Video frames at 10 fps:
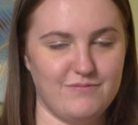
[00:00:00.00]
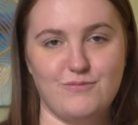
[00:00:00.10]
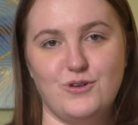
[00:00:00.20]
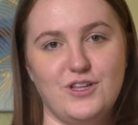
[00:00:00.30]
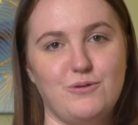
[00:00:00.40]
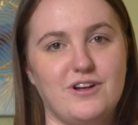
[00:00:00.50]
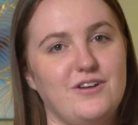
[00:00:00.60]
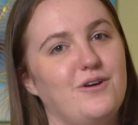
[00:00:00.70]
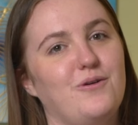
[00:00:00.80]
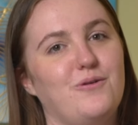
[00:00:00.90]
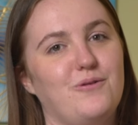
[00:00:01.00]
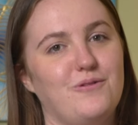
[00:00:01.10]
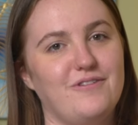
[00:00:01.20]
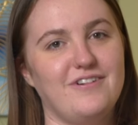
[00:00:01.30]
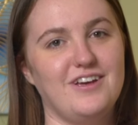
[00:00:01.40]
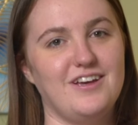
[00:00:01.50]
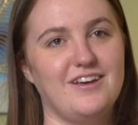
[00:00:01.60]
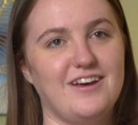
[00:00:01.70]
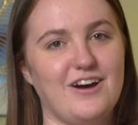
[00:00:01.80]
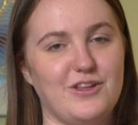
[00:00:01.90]
really want to know
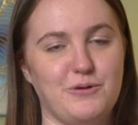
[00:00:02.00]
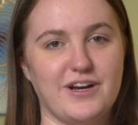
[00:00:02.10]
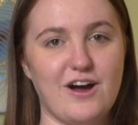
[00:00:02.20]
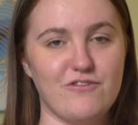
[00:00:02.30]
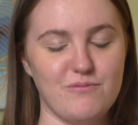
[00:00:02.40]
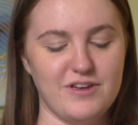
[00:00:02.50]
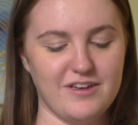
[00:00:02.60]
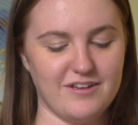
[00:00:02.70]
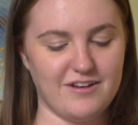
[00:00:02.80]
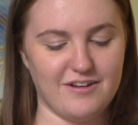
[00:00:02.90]
how they work out for me,